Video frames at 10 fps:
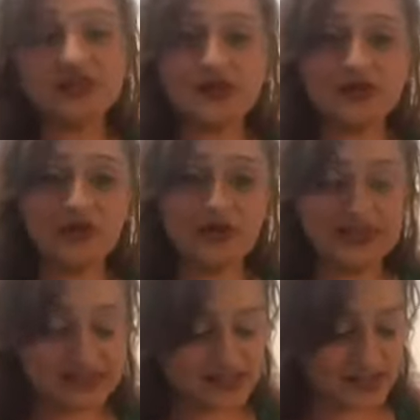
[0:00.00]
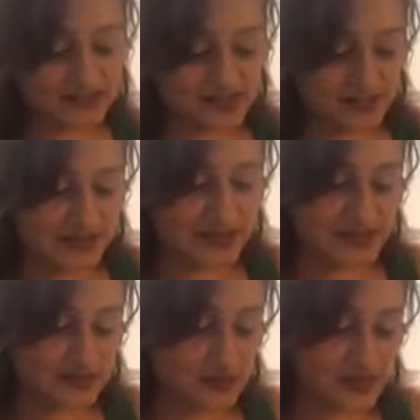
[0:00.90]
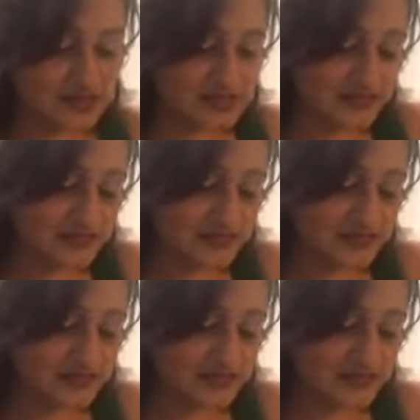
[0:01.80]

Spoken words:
Queens. They've just been indoors.